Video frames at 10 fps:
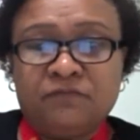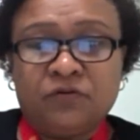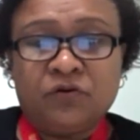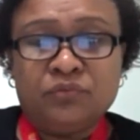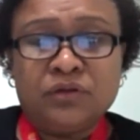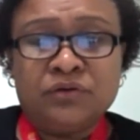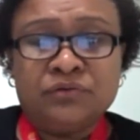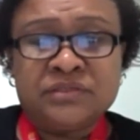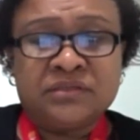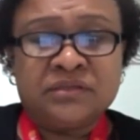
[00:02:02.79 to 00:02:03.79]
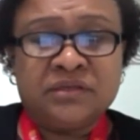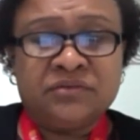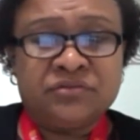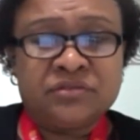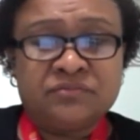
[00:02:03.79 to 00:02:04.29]
for home loans and
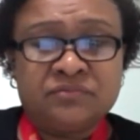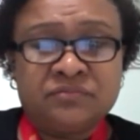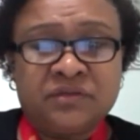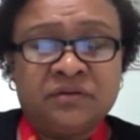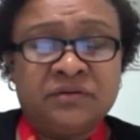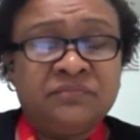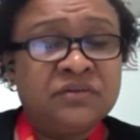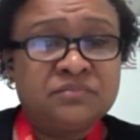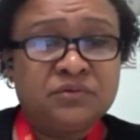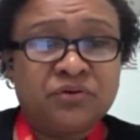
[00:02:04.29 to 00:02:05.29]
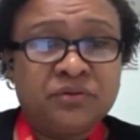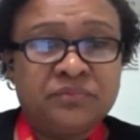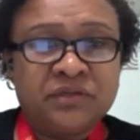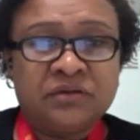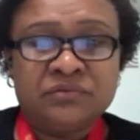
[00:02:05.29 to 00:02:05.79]
investment
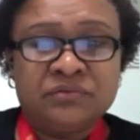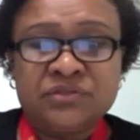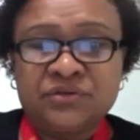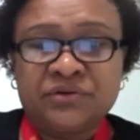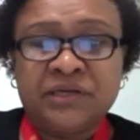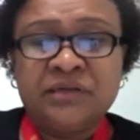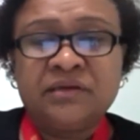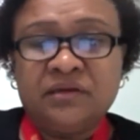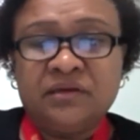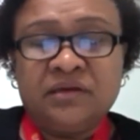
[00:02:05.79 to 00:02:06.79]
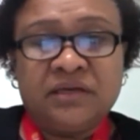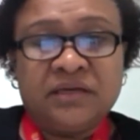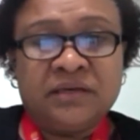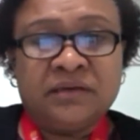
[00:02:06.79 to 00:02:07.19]
property loans, to 6.95%